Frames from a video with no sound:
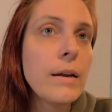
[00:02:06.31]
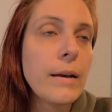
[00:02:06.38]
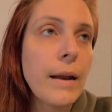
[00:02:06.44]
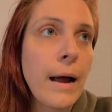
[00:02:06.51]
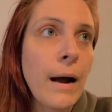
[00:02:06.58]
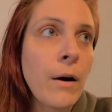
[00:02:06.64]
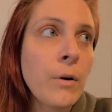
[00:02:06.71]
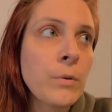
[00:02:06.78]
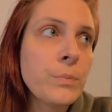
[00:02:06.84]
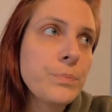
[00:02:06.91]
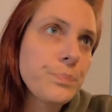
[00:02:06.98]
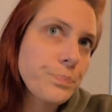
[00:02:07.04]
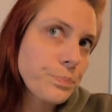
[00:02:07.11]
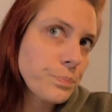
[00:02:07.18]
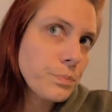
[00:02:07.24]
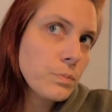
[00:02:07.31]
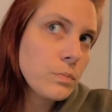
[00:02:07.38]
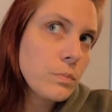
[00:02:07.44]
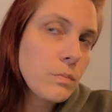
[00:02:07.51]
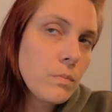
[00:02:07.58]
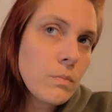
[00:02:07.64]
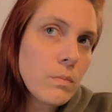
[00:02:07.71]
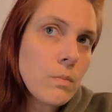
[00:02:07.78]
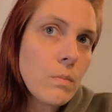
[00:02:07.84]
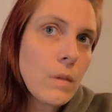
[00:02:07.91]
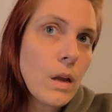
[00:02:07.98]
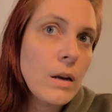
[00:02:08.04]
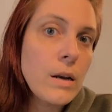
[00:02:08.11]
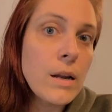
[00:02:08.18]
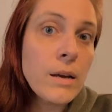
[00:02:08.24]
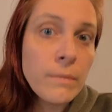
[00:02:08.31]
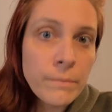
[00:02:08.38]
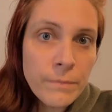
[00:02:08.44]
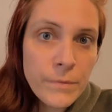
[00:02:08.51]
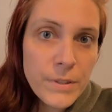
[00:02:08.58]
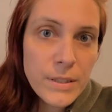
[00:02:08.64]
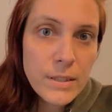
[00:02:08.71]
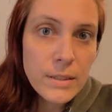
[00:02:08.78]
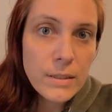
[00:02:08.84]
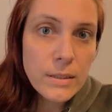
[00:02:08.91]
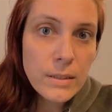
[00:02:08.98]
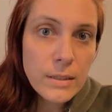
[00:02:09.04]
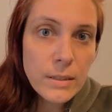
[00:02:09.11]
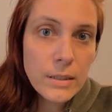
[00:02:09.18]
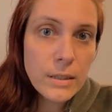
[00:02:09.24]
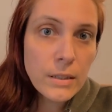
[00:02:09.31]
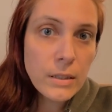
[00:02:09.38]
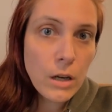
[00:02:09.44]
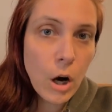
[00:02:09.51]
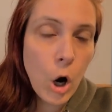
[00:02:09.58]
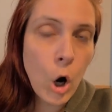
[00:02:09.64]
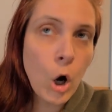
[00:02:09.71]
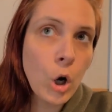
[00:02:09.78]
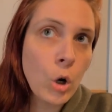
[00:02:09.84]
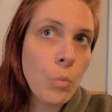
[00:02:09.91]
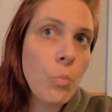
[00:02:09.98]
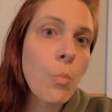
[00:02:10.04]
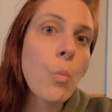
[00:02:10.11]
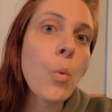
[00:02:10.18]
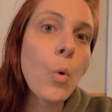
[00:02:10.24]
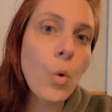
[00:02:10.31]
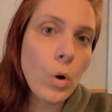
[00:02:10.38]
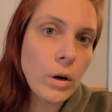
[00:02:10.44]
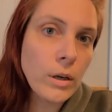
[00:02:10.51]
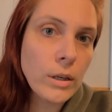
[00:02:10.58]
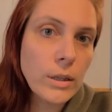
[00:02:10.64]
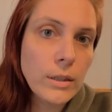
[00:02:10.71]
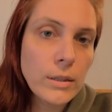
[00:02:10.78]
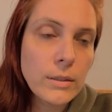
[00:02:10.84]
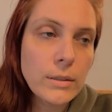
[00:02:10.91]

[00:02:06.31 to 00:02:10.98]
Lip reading: Now, nymphs are more,